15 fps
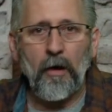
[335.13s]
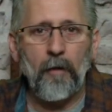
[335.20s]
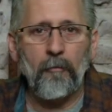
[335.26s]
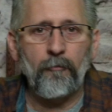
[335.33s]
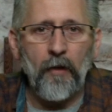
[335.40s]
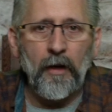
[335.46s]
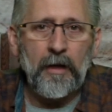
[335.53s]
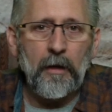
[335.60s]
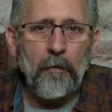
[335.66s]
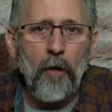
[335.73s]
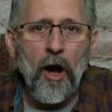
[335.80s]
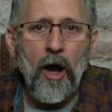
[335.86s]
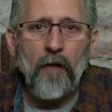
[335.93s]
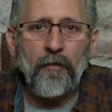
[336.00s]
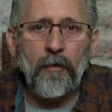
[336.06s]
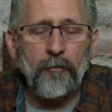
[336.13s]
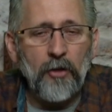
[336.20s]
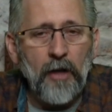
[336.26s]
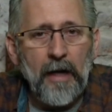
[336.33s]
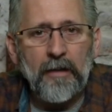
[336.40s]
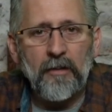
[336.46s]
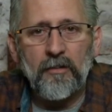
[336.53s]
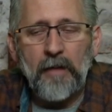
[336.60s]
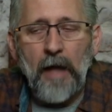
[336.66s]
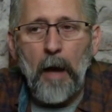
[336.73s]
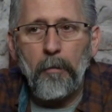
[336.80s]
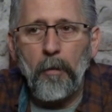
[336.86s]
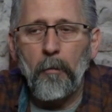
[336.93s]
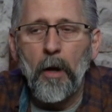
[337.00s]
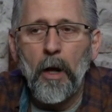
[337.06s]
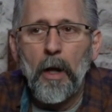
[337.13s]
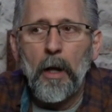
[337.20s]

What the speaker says: I'm fighting him off. I'm trying to stop him,